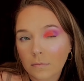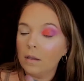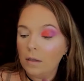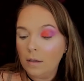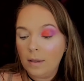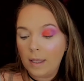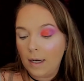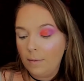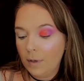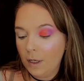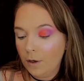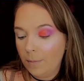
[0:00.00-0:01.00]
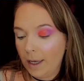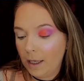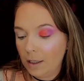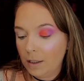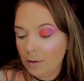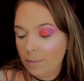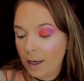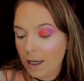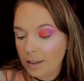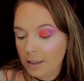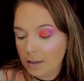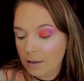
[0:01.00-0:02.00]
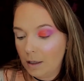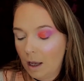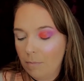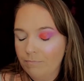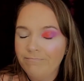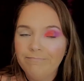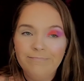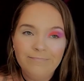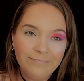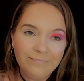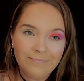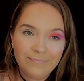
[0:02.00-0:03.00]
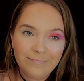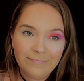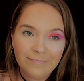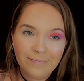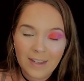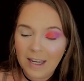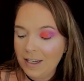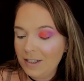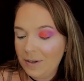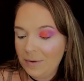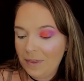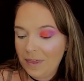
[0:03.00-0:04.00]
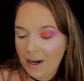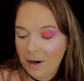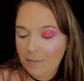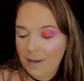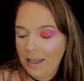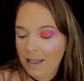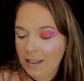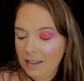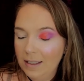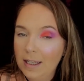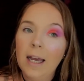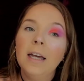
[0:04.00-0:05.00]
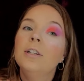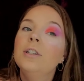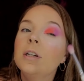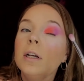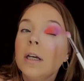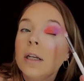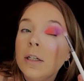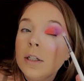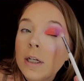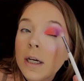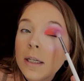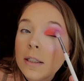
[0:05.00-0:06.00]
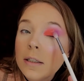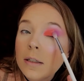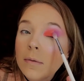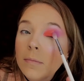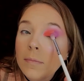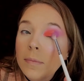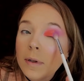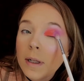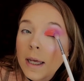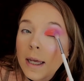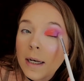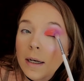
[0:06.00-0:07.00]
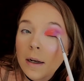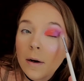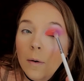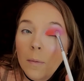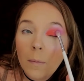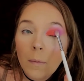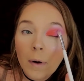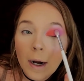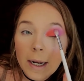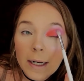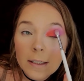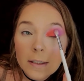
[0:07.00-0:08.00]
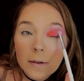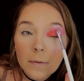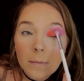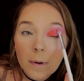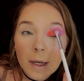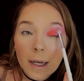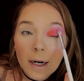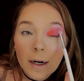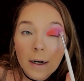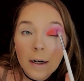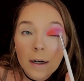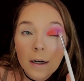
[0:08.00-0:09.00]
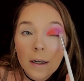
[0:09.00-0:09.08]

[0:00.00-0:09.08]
Then I'm going to go back into deposit up into therapy sesh and just blend right where